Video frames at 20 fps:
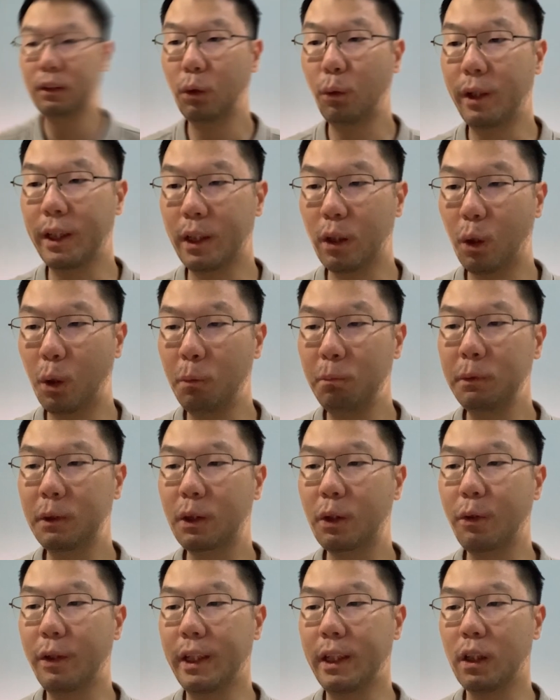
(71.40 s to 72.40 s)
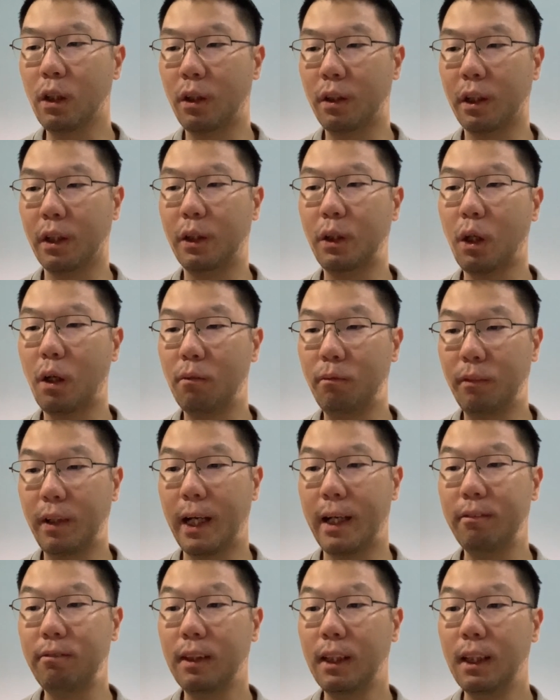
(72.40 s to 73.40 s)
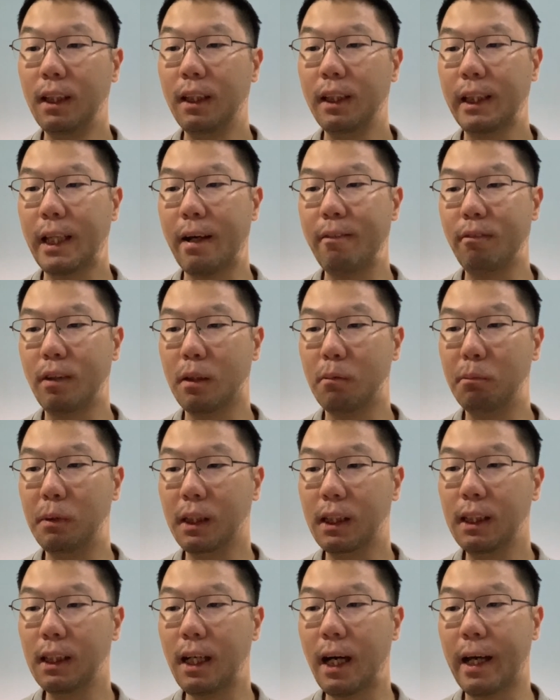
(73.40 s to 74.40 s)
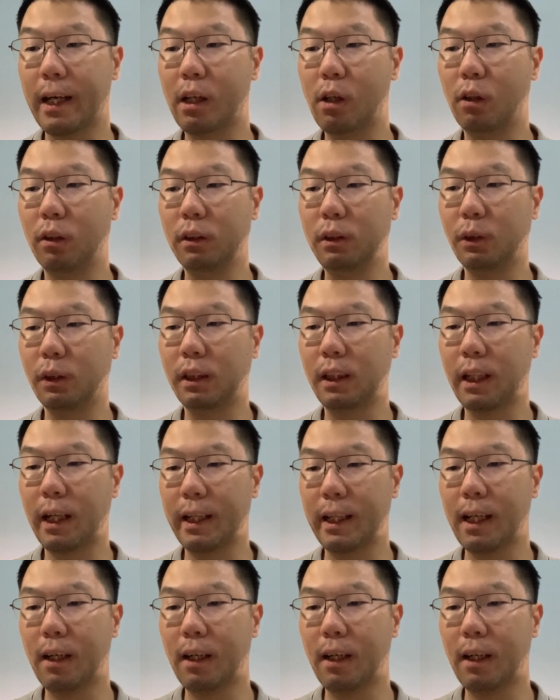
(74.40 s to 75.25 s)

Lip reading: So in the home screen on the top left, tap the burger icon to slide